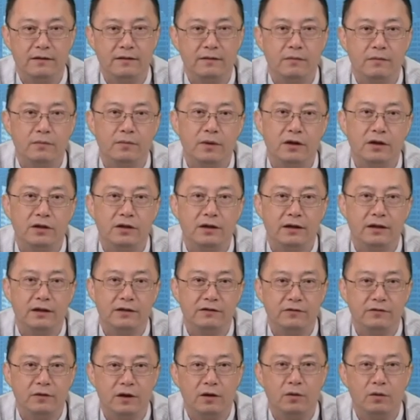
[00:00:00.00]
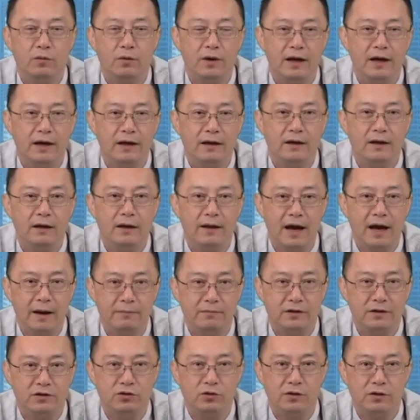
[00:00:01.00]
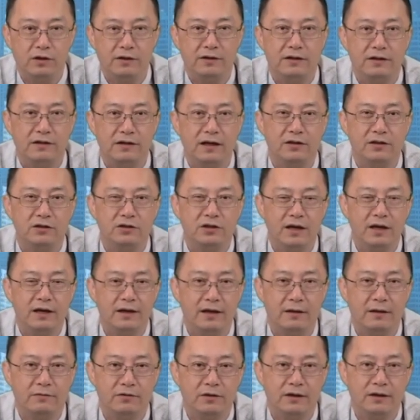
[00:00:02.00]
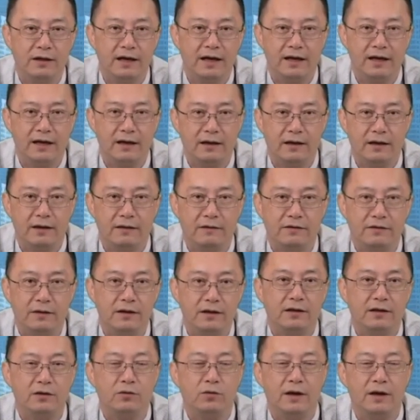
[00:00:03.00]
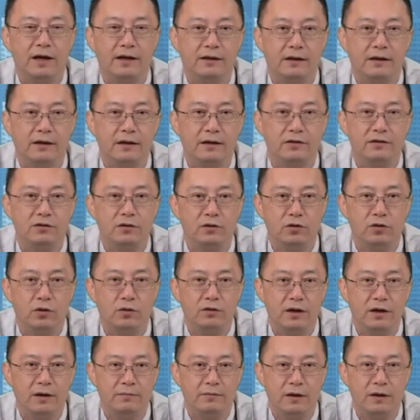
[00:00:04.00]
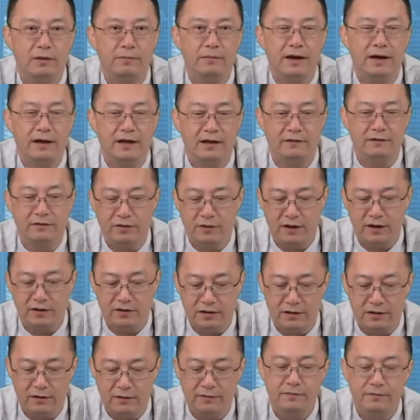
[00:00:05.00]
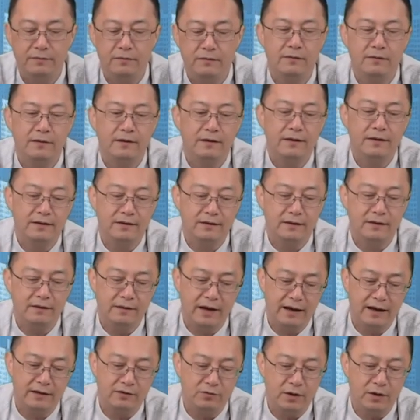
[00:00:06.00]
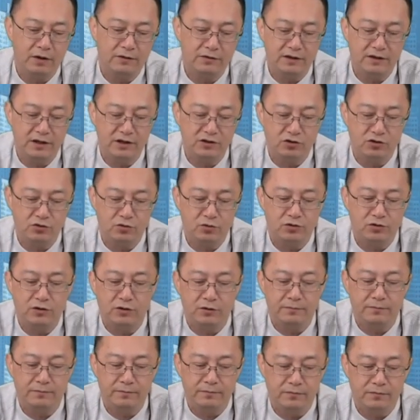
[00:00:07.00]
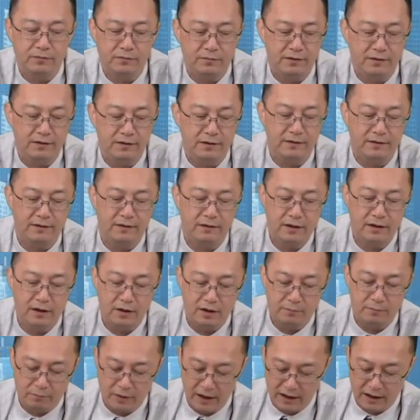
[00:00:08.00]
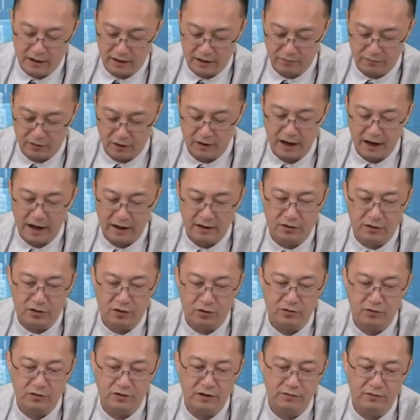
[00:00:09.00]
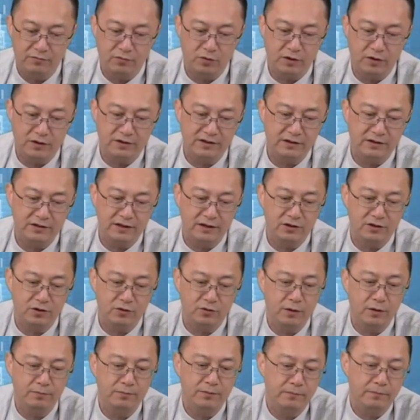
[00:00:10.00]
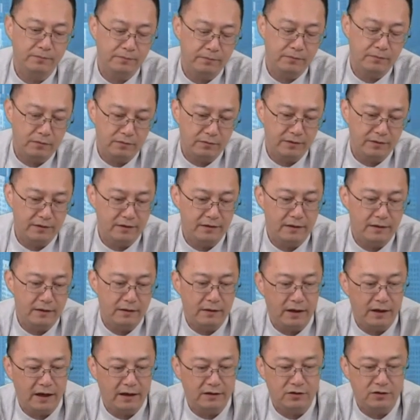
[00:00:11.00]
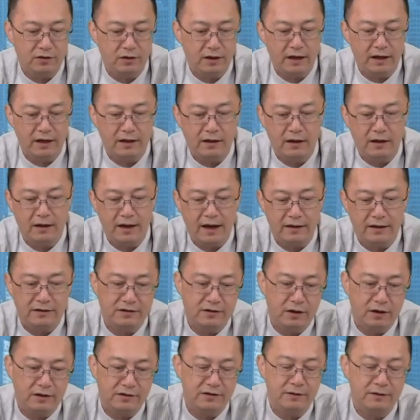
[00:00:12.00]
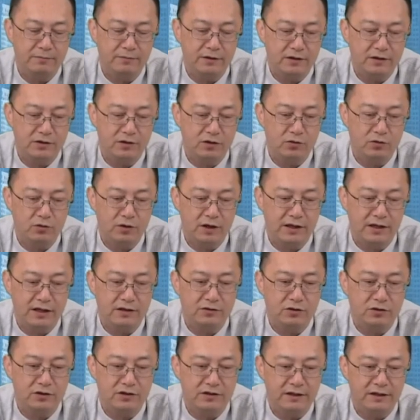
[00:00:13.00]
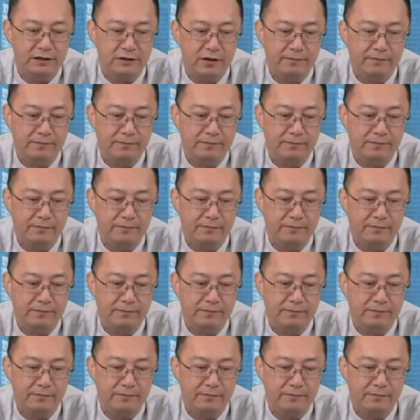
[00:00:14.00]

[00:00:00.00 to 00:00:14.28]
Russia is far away, I'm enjoying the sunshine every day, feeling great, so don't come here making a fuss. That's one of the issues. There are many different attitudes and voices in Europe. Yesterday, I saw something new and interesting.